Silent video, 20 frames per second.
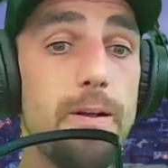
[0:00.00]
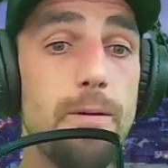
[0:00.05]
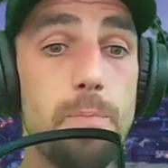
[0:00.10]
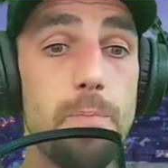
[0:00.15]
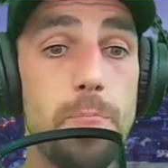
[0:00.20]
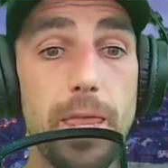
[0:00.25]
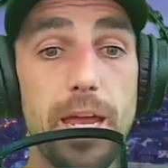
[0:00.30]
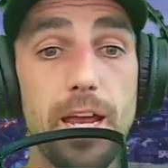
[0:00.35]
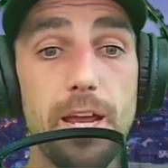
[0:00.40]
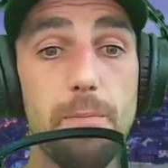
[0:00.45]

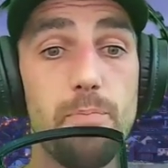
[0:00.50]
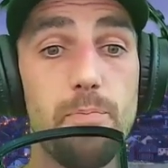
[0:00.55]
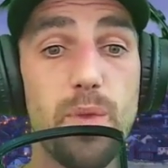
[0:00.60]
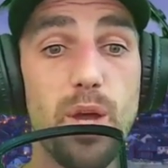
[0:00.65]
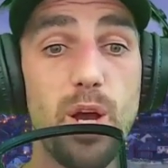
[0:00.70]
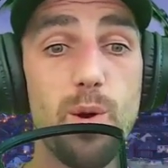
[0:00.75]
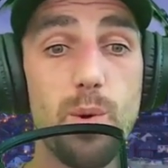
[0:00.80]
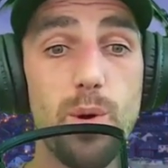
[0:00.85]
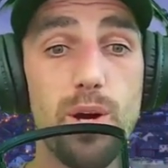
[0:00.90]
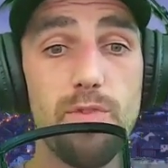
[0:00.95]
Um,
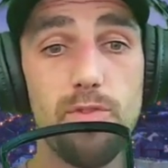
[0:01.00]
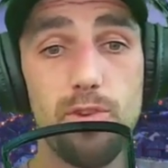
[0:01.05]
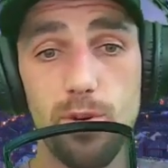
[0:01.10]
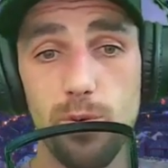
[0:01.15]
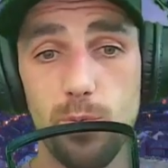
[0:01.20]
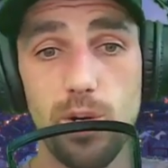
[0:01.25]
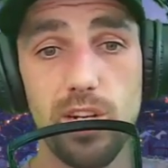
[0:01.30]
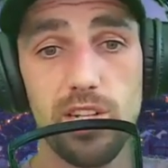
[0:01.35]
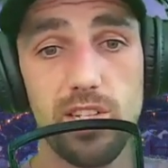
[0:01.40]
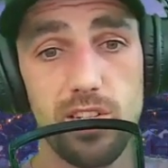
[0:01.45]
however, in
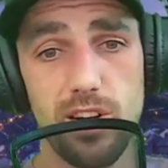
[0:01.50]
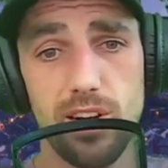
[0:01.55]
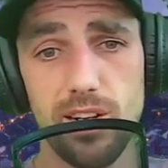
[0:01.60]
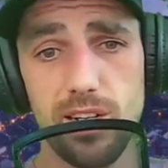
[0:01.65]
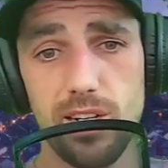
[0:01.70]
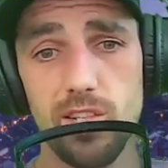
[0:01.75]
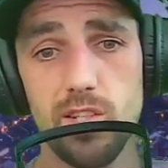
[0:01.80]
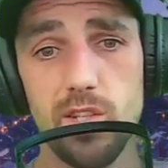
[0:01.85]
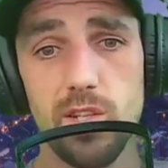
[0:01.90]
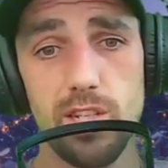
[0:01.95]
West Cork, the
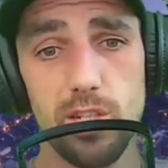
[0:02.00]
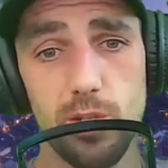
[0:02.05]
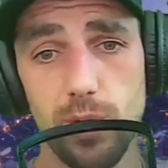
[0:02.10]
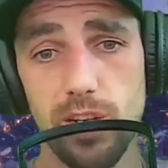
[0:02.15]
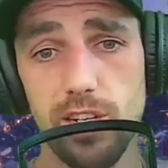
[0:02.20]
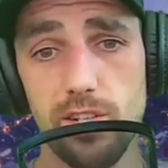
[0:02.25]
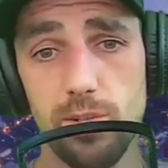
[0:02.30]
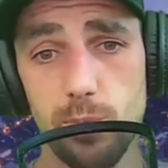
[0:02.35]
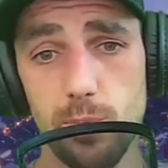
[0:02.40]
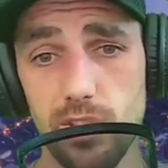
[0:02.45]

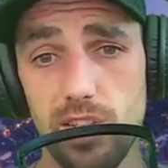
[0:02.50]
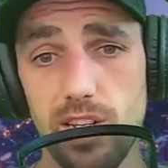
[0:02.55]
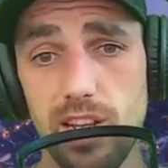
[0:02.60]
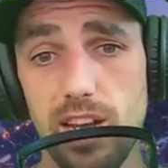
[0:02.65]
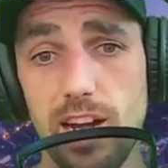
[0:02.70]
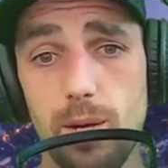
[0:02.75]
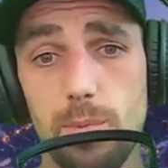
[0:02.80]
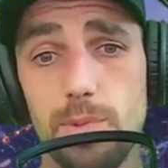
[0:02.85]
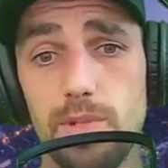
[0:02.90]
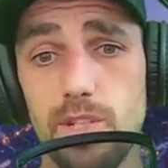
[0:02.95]
situation was the
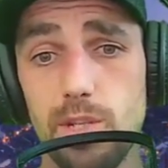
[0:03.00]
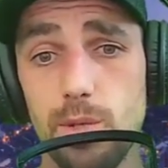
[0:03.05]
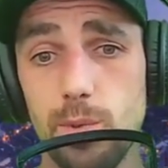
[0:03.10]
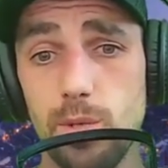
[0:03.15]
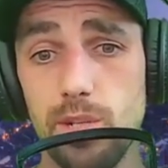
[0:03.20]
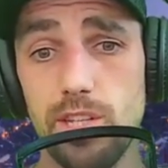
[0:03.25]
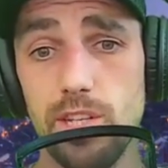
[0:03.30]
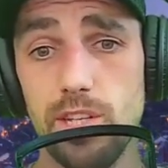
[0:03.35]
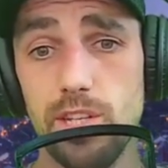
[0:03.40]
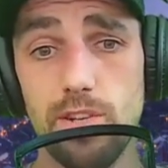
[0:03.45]
opposite, with
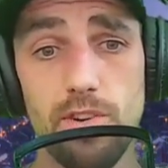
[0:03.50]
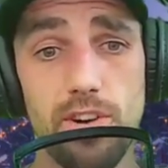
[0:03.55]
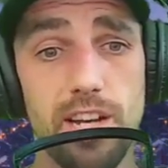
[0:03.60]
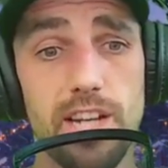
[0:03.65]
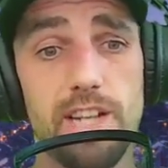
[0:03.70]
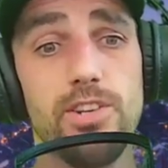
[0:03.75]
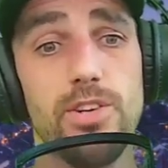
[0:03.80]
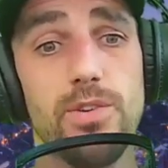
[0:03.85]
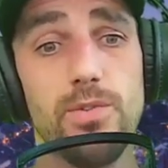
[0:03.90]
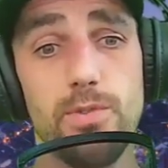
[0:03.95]
the
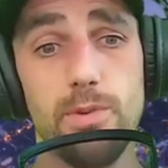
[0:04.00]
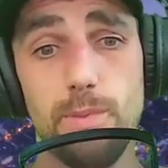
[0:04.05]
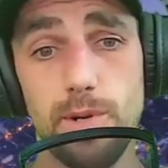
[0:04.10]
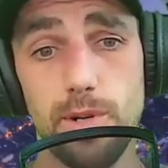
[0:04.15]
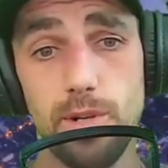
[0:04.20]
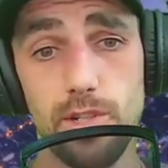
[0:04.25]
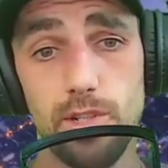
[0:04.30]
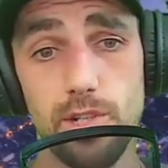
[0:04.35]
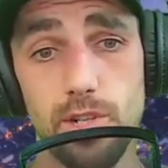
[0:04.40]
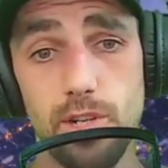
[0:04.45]
direction for
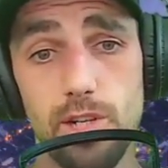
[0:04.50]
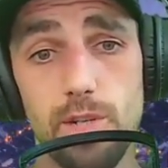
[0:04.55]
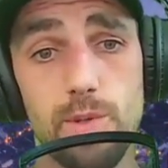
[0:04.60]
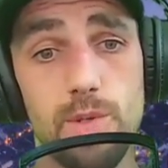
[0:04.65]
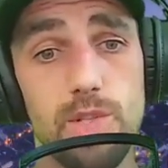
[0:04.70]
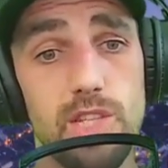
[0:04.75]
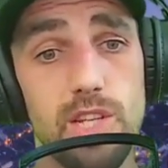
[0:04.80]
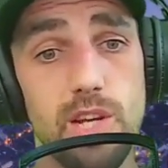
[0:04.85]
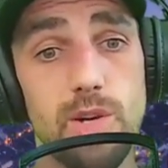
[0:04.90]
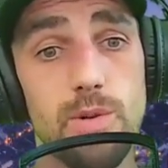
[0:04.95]
personal use
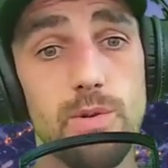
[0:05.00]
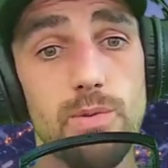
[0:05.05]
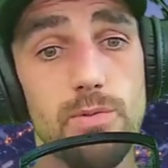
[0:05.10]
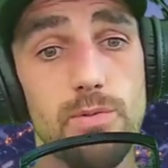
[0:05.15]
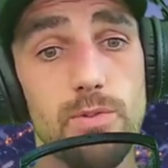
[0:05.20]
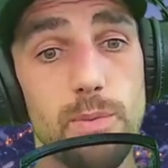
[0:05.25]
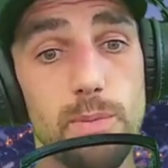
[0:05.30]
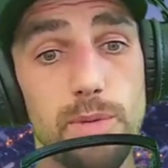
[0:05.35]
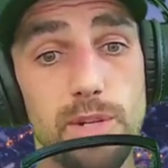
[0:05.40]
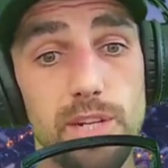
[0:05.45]
down
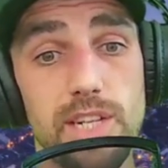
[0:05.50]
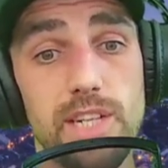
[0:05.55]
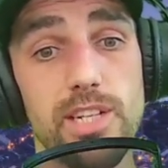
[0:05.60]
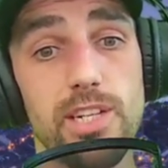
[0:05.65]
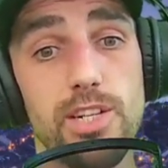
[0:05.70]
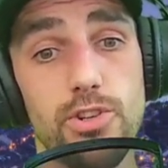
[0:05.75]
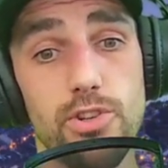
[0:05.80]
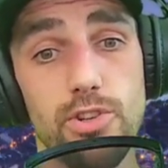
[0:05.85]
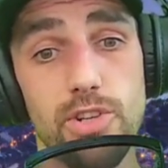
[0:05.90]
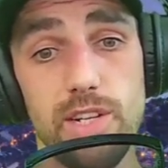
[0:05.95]
from
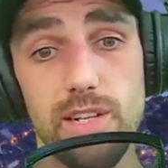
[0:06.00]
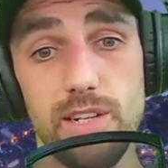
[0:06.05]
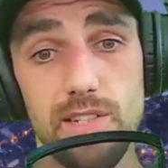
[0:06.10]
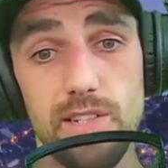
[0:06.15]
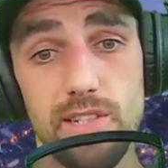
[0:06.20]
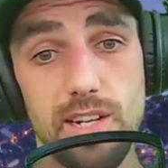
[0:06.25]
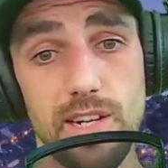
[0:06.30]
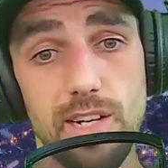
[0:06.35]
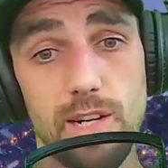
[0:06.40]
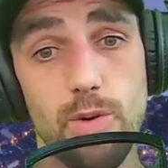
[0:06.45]
93 in the
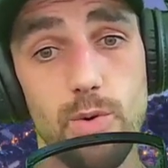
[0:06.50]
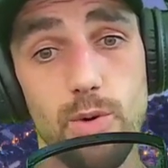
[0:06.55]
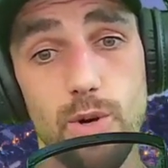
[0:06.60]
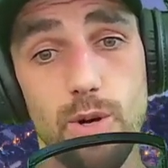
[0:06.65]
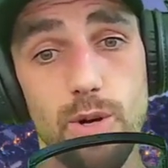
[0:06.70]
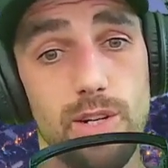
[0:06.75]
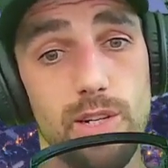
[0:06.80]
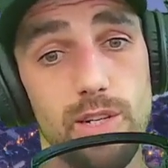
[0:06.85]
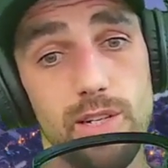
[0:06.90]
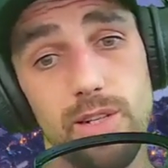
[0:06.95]
second
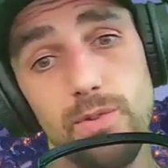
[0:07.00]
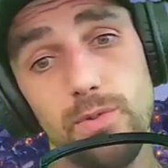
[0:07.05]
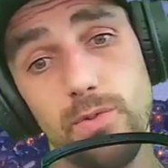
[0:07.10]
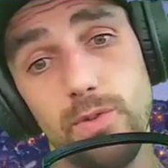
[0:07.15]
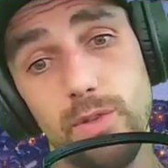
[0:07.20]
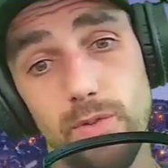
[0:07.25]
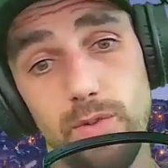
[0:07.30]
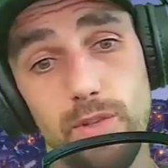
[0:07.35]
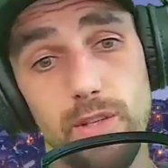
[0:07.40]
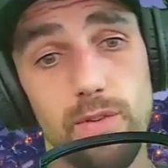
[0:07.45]
quarter to
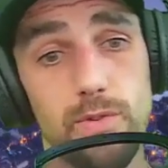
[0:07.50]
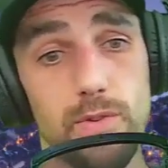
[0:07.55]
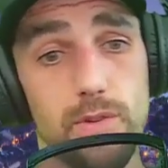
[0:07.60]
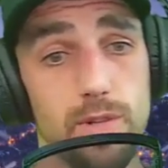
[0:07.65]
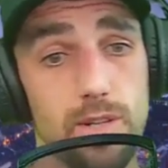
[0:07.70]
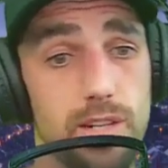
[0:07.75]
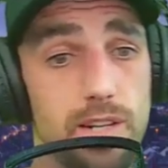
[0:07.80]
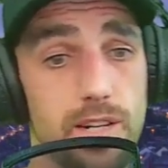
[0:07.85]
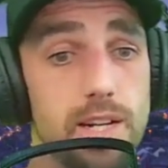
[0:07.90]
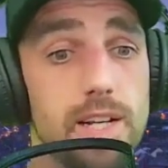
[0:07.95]

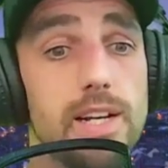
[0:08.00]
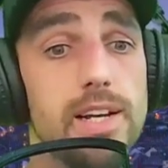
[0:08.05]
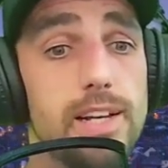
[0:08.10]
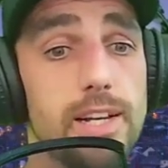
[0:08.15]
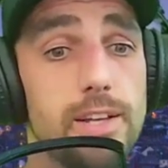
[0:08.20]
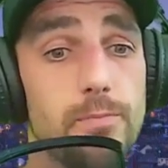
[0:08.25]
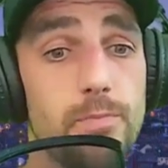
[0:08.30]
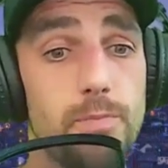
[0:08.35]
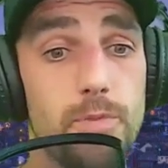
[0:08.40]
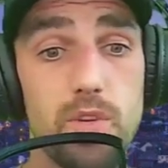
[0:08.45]
54.
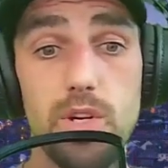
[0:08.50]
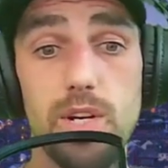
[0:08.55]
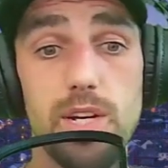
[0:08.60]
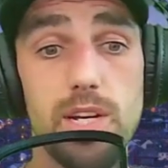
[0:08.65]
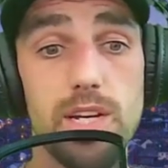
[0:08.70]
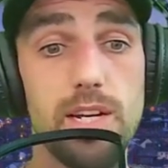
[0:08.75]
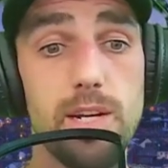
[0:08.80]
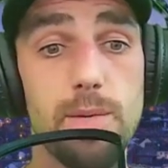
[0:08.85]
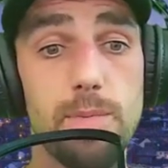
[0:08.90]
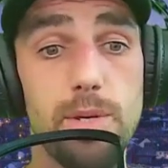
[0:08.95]
So they're
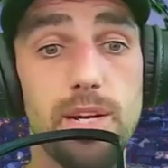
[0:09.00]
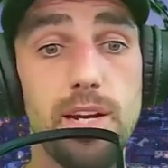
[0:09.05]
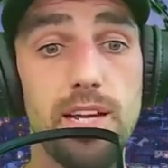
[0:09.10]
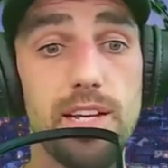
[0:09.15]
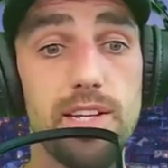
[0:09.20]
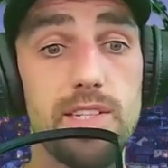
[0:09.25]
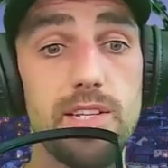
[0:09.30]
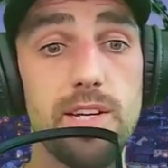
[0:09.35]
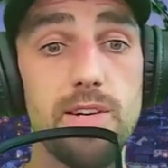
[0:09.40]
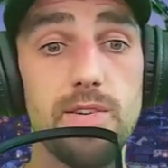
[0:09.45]
getting a bit less
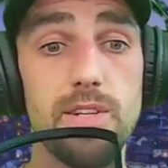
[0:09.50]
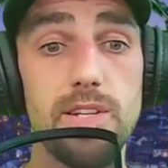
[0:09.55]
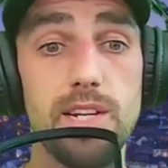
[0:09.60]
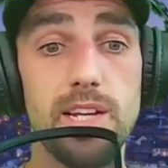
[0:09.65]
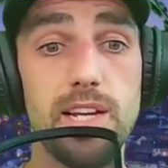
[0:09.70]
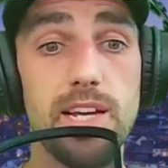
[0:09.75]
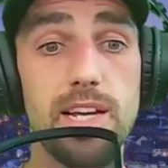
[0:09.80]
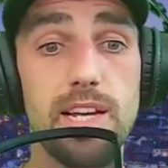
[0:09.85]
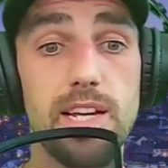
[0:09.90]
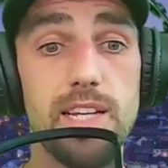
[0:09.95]
down in
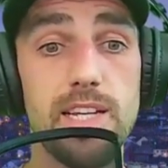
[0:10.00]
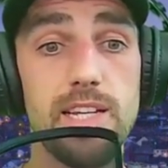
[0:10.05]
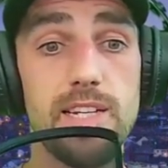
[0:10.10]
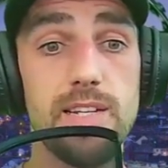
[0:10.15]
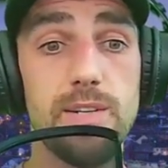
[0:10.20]
uh, in